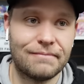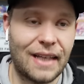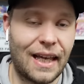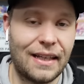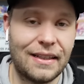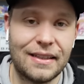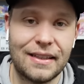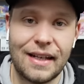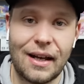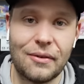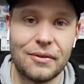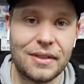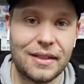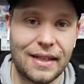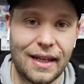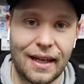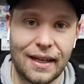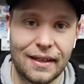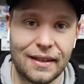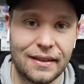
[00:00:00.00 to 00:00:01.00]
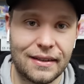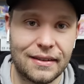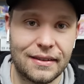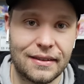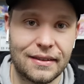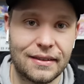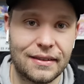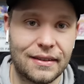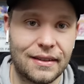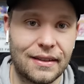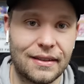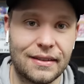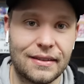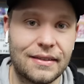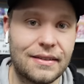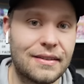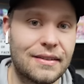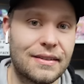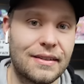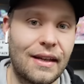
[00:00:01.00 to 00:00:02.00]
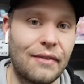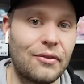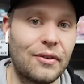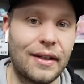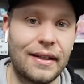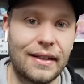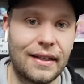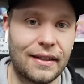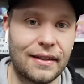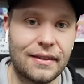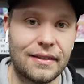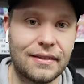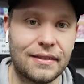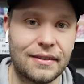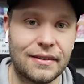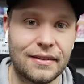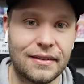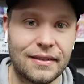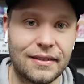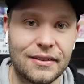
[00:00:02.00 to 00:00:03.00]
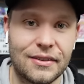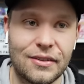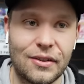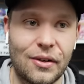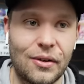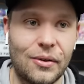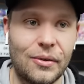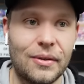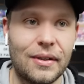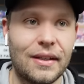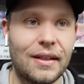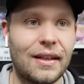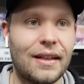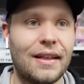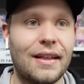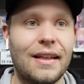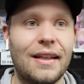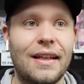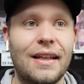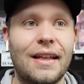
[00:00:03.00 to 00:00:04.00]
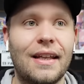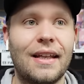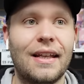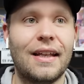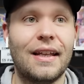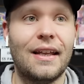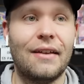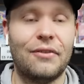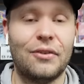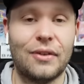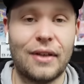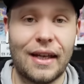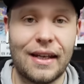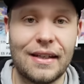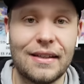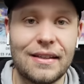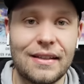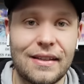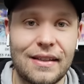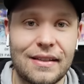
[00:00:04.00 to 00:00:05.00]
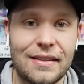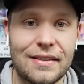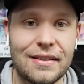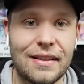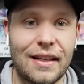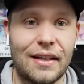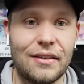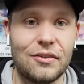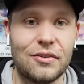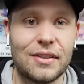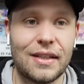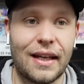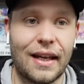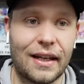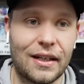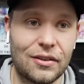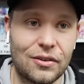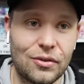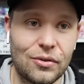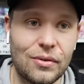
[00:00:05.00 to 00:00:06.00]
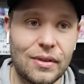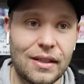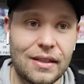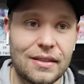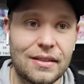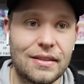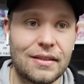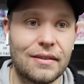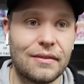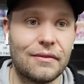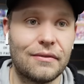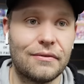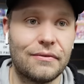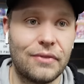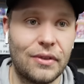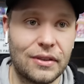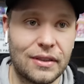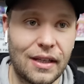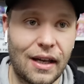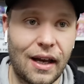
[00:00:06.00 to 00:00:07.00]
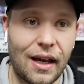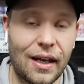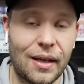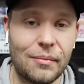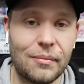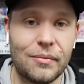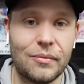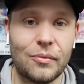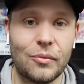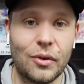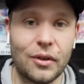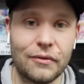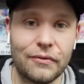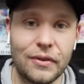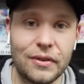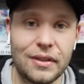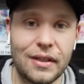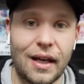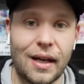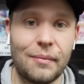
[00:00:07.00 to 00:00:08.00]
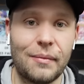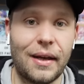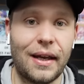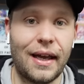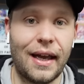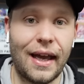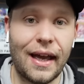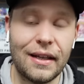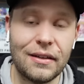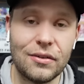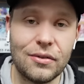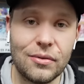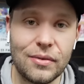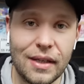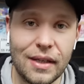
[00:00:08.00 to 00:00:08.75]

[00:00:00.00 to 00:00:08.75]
18 hours a day. It's never ending. So if you get into this and you say, I could do this full time, work full time and do